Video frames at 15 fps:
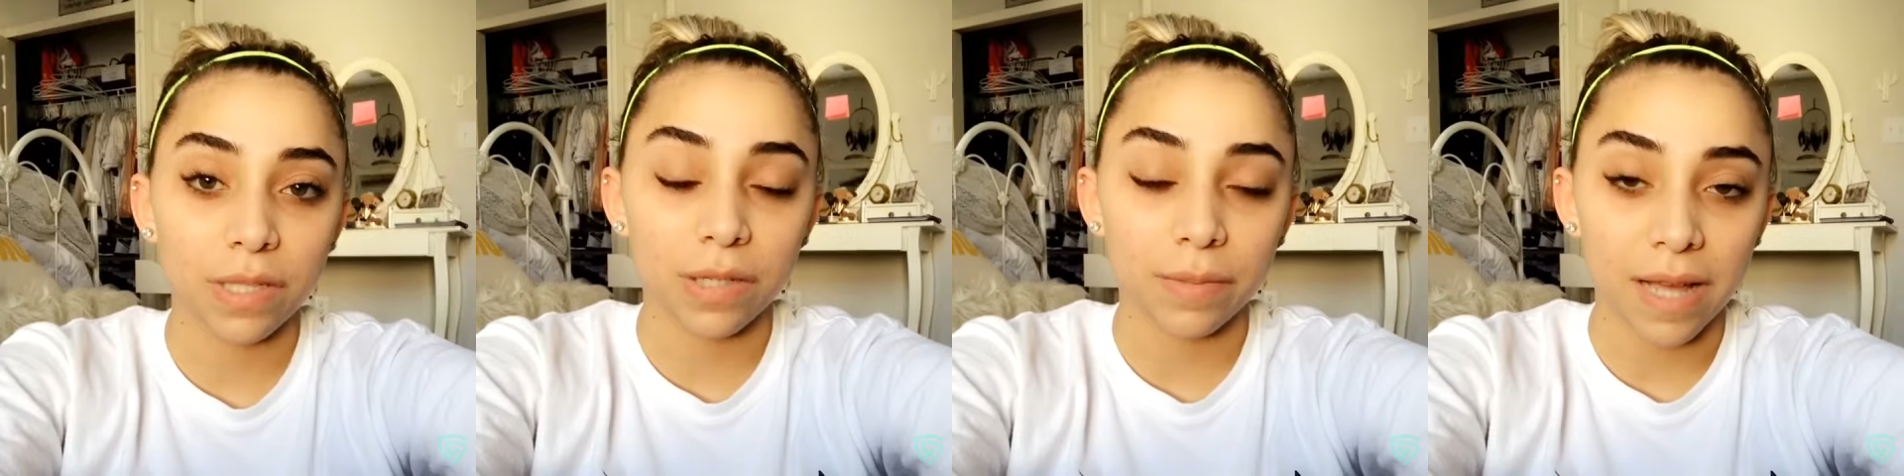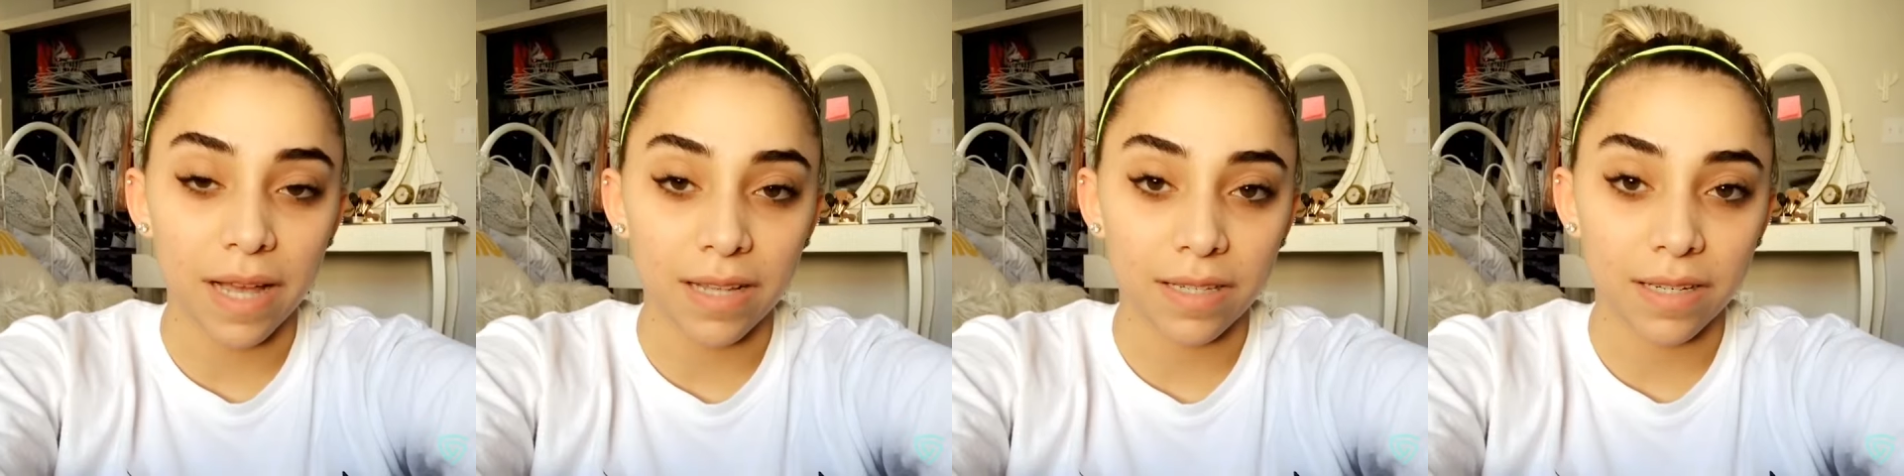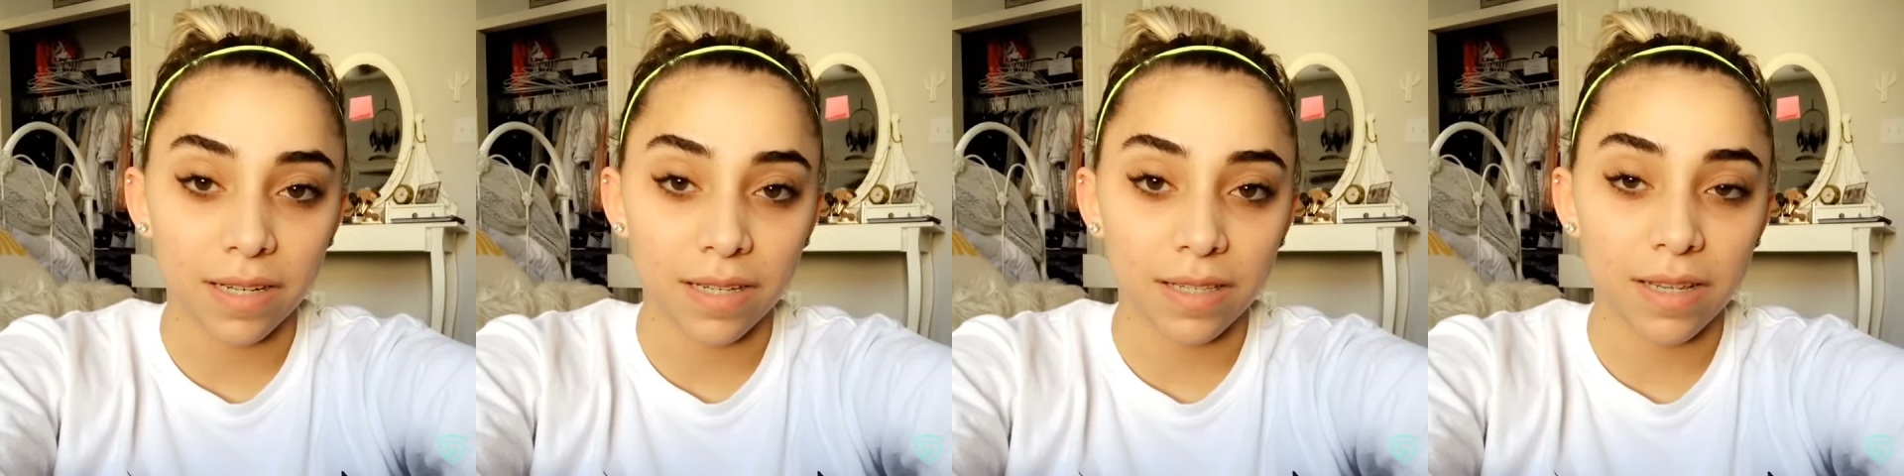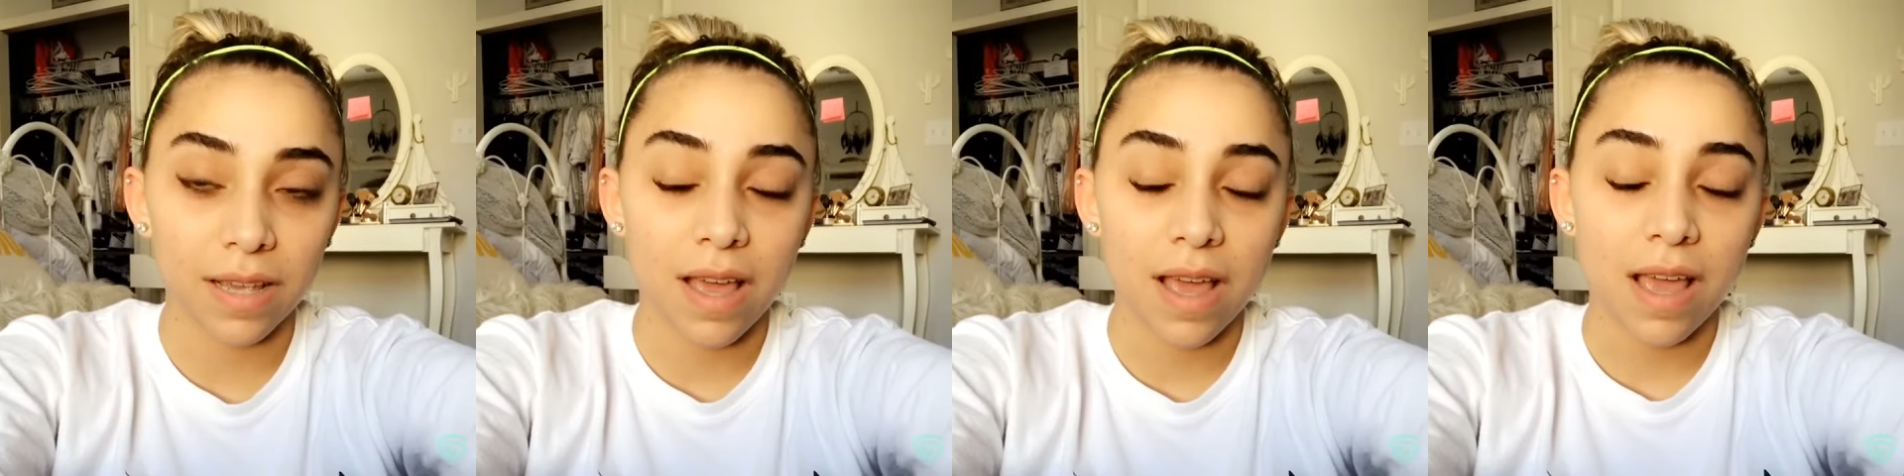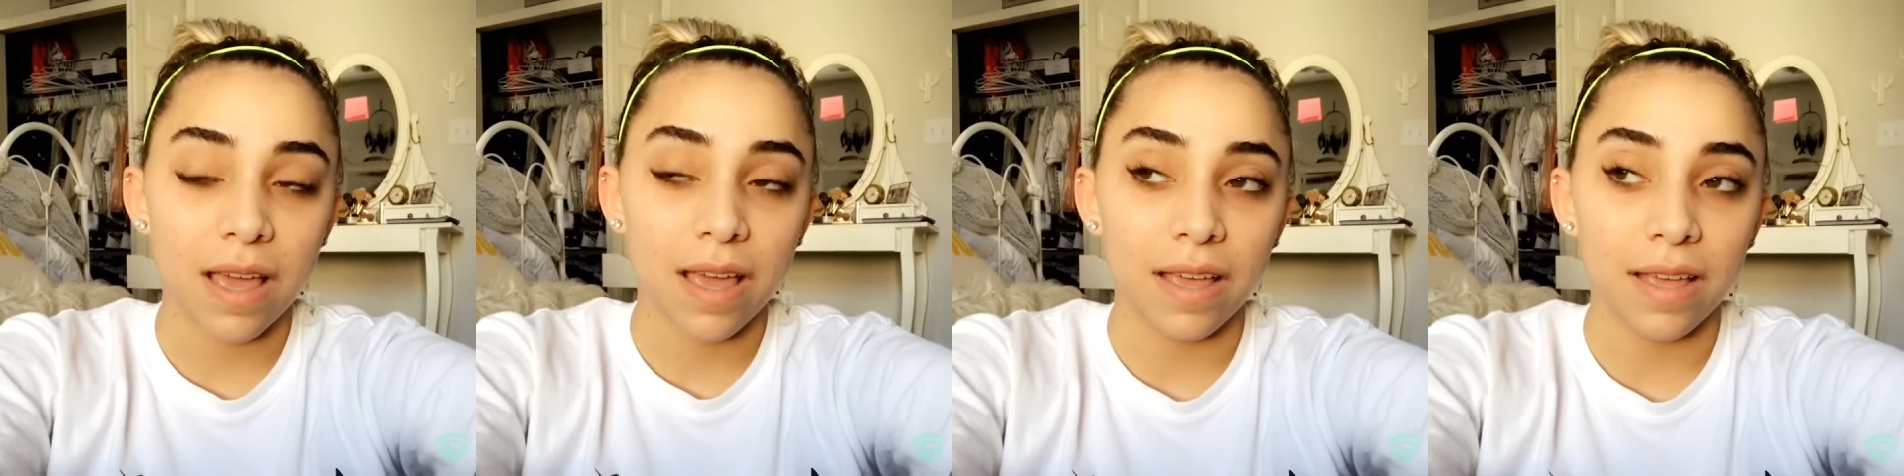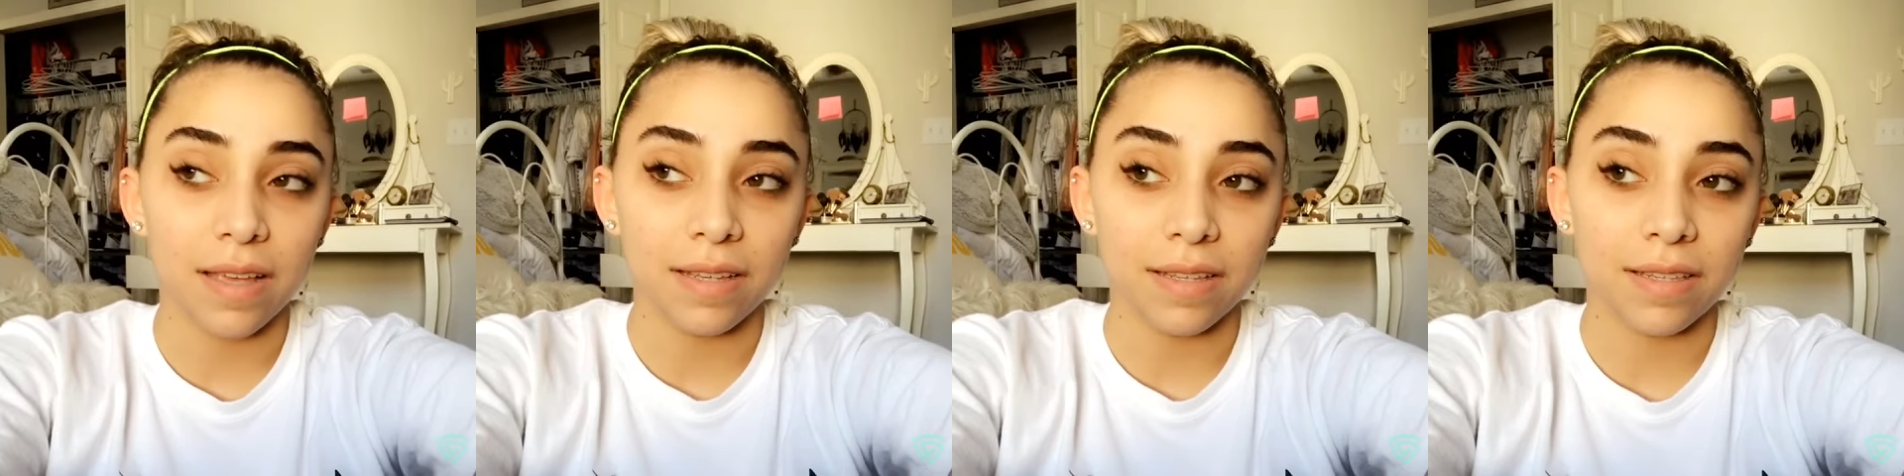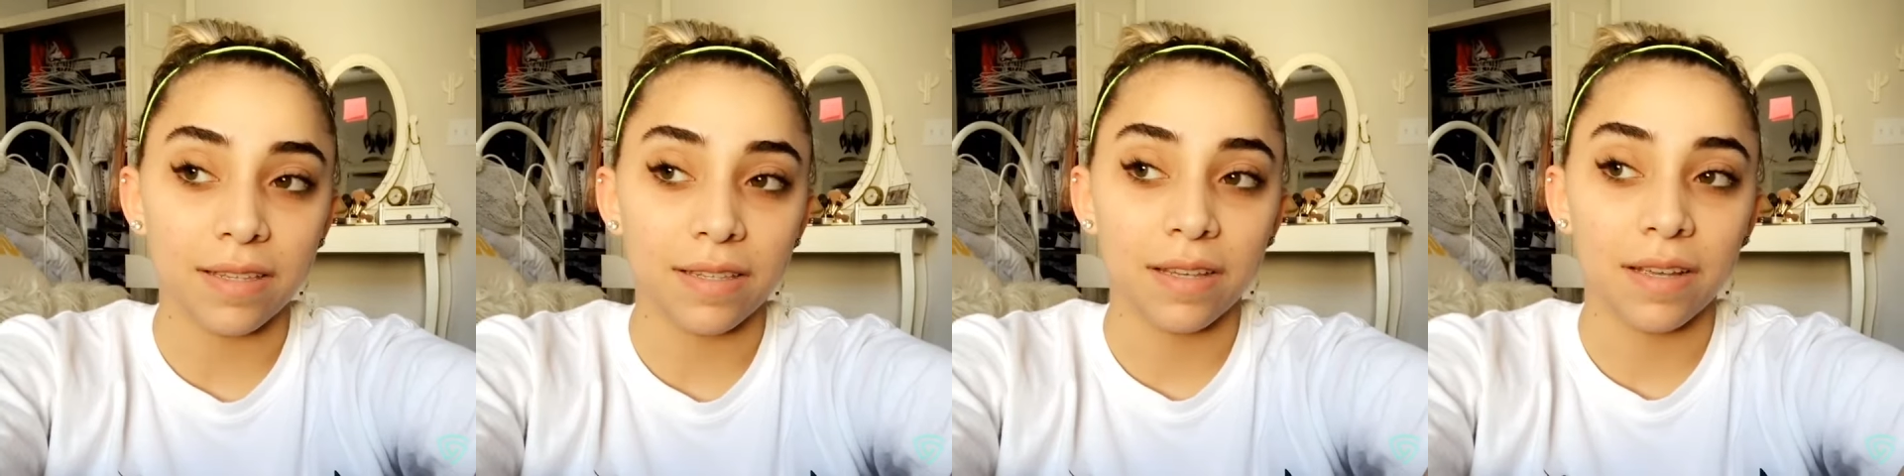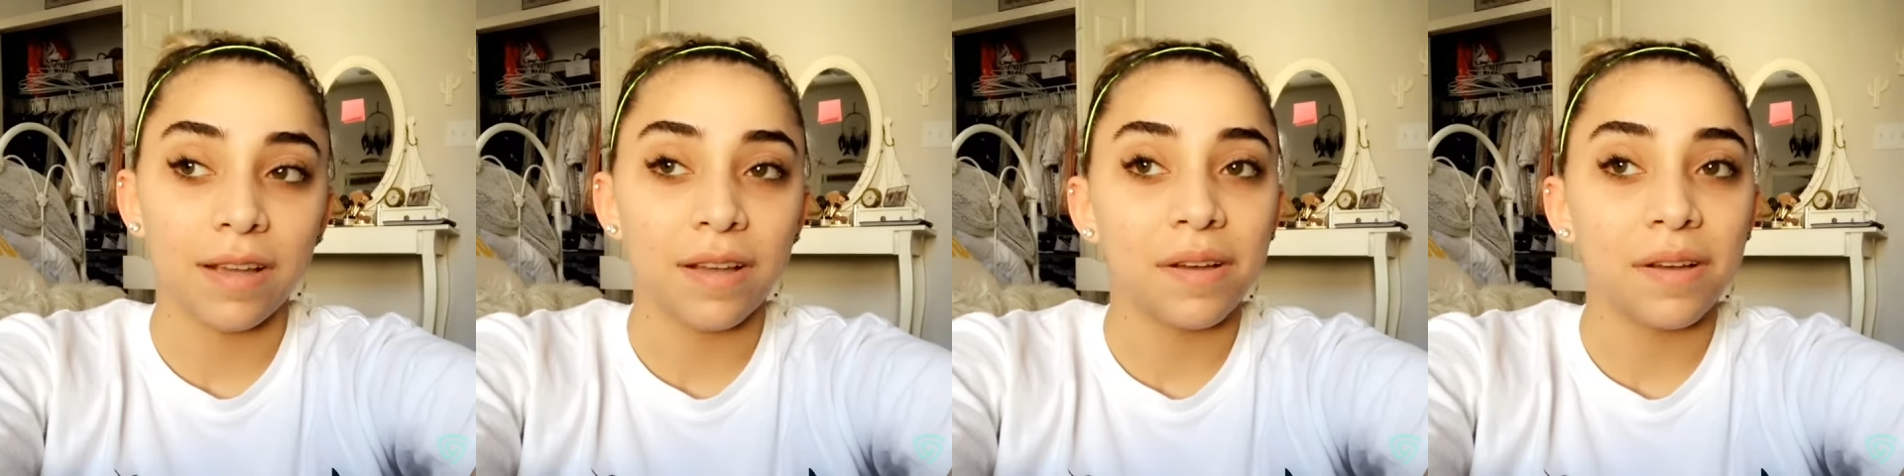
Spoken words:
with gymnastics is